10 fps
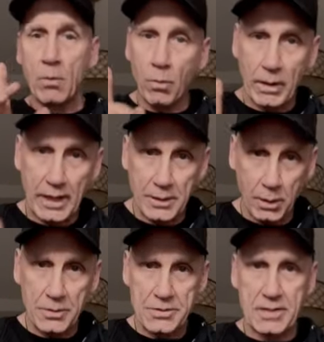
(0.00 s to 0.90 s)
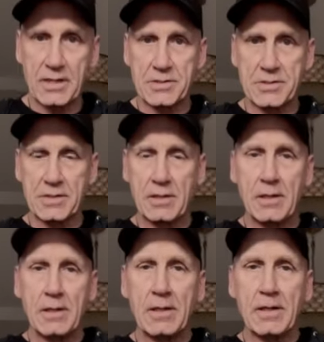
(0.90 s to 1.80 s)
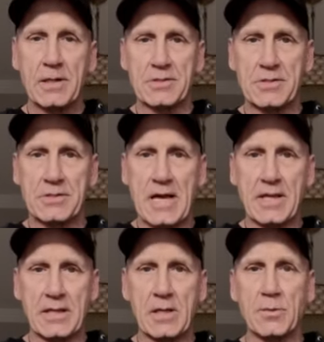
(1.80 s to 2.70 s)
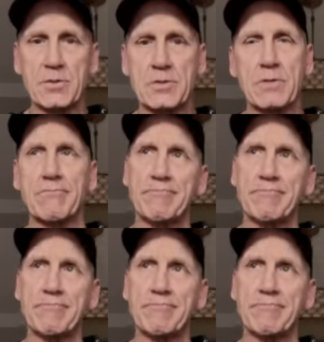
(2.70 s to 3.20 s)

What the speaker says: What I know is this, is that he was,